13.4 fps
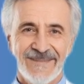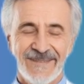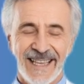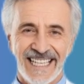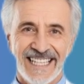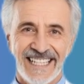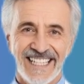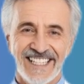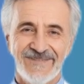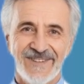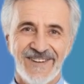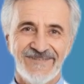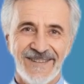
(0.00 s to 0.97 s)
making
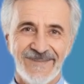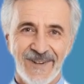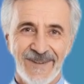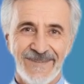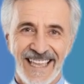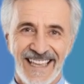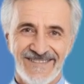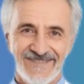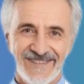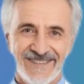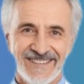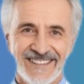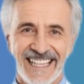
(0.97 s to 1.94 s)
each movement more
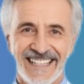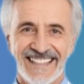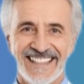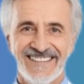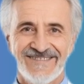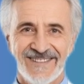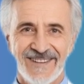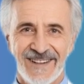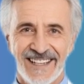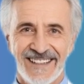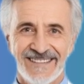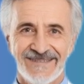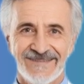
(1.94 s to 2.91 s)
painful and less fluid.